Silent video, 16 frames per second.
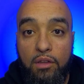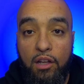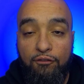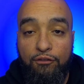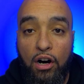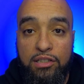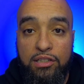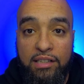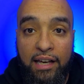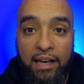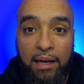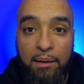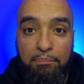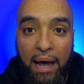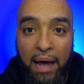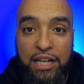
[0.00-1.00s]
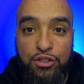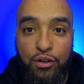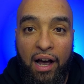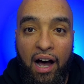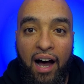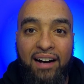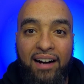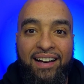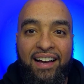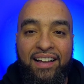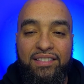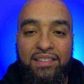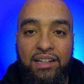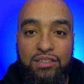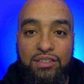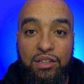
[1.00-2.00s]
first thing, Patreon.
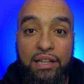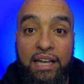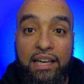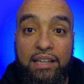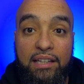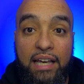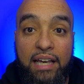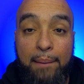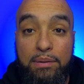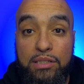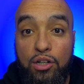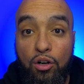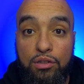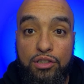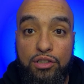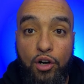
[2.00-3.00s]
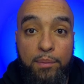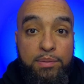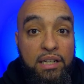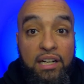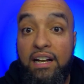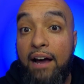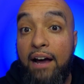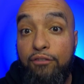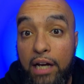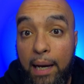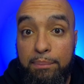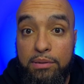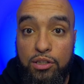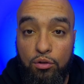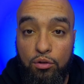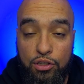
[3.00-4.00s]
There's a link in the episode description, in every
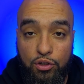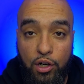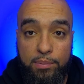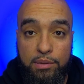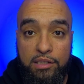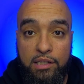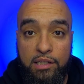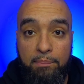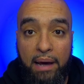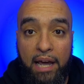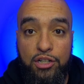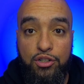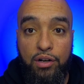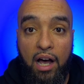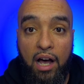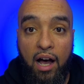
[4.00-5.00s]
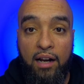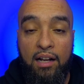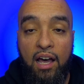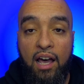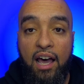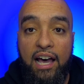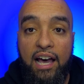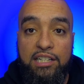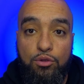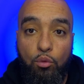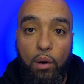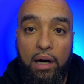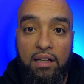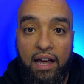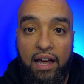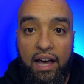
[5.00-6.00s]
episode description, to the Patreon, as
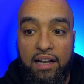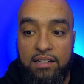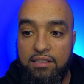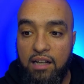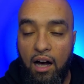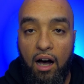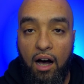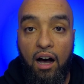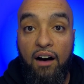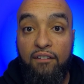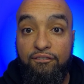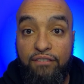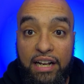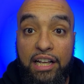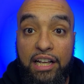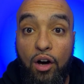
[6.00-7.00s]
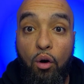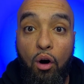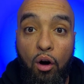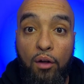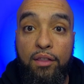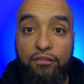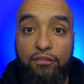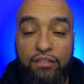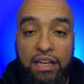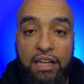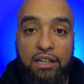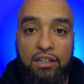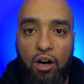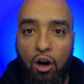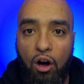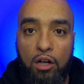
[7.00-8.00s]
well as a video on the
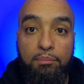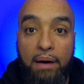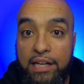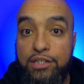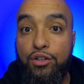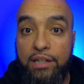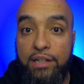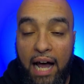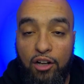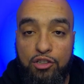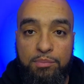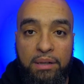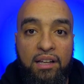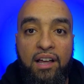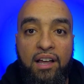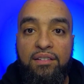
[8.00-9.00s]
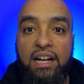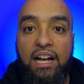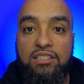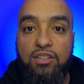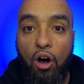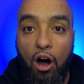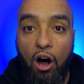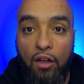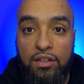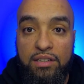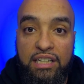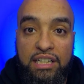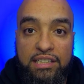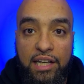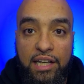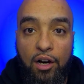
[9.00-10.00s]
feed called Major Announcement that has all the
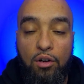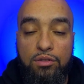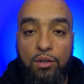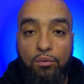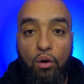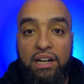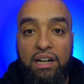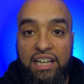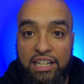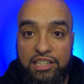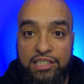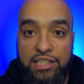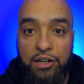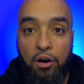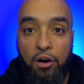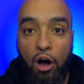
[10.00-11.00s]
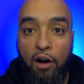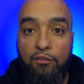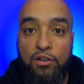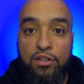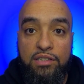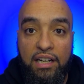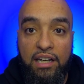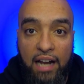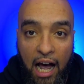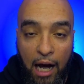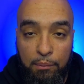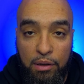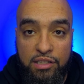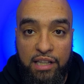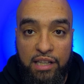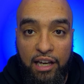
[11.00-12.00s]
details of what each tier offers and how
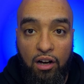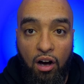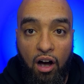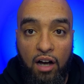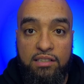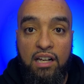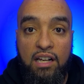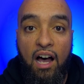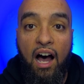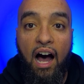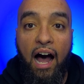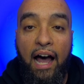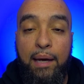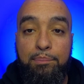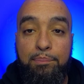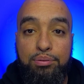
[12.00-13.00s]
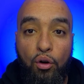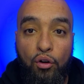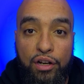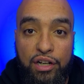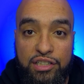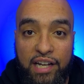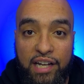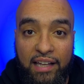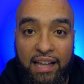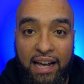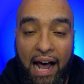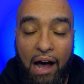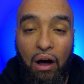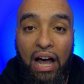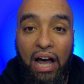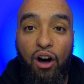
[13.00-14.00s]
much they cost. I implore you to check that
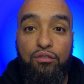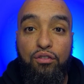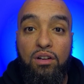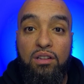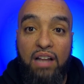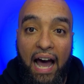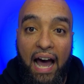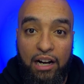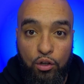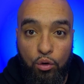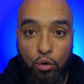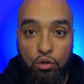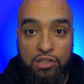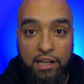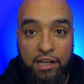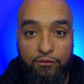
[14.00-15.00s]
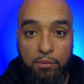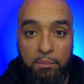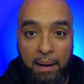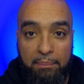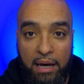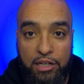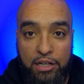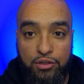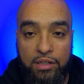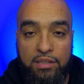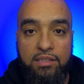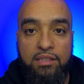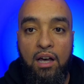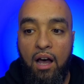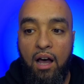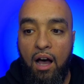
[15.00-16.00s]
out. I offer a lot of cool shit for my patrons.